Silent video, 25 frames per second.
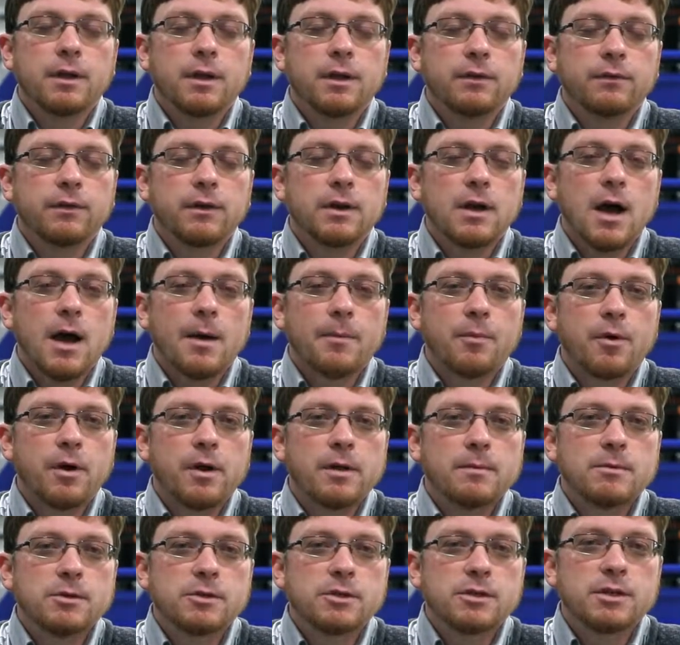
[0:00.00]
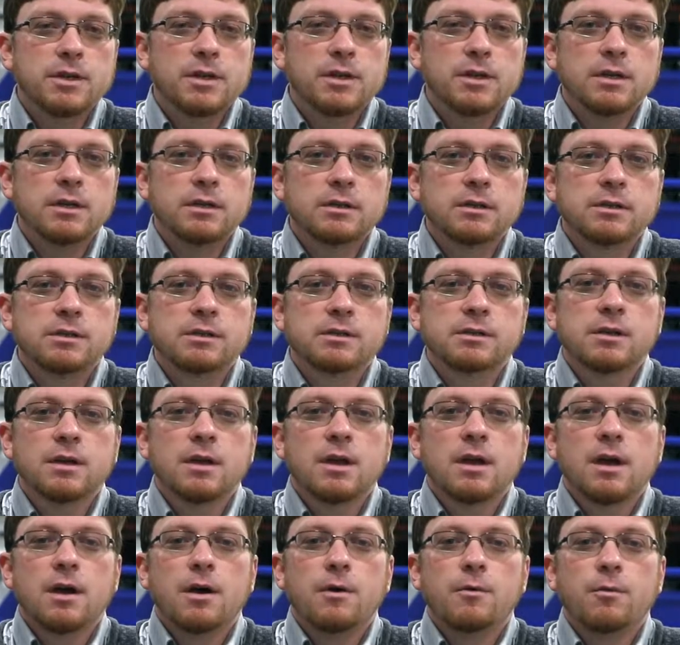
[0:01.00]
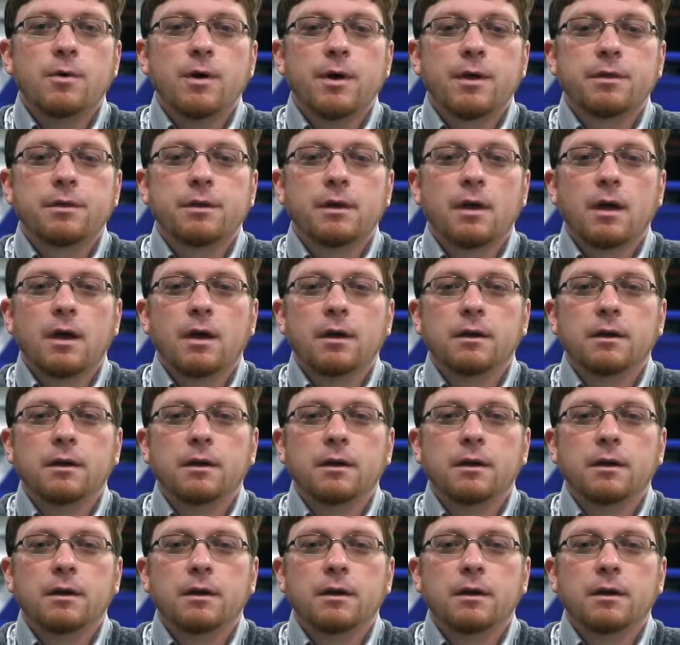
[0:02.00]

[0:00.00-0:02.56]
easy to operate machines with